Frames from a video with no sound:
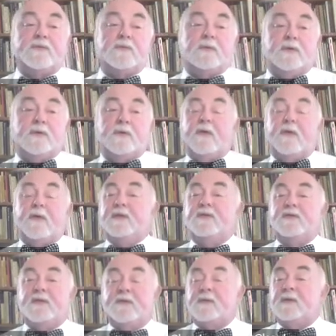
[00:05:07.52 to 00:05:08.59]
will do
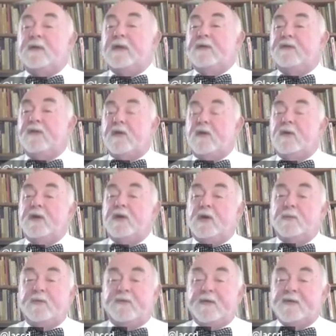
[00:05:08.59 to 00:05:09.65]
things differently. So, you know,
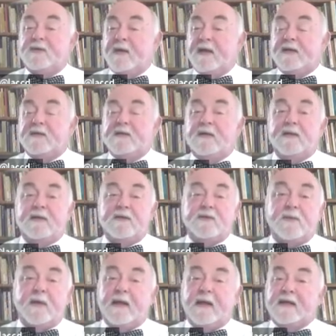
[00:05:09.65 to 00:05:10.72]
Professor X did it this
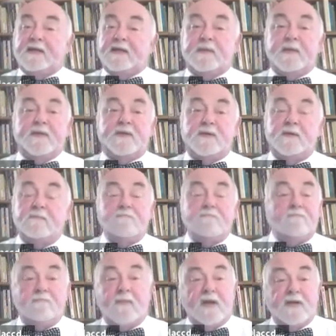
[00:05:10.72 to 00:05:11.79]
way last semester,
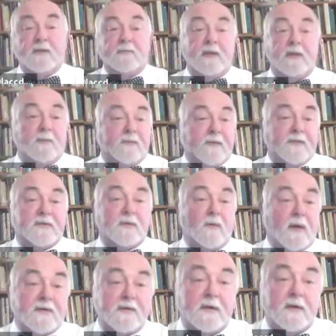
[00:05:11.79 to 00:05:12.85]
doesn't mean Professor Y
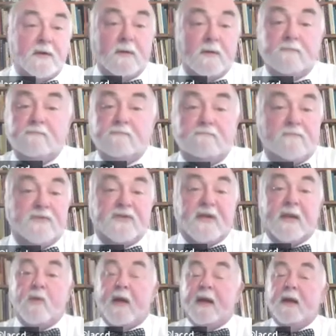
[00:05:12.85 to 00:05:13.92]
is going to do it
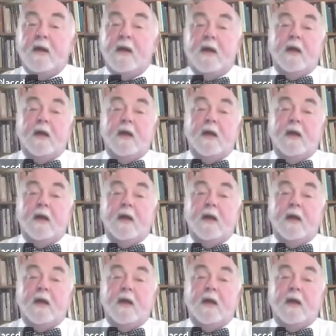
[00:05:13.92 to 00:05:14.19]
same way.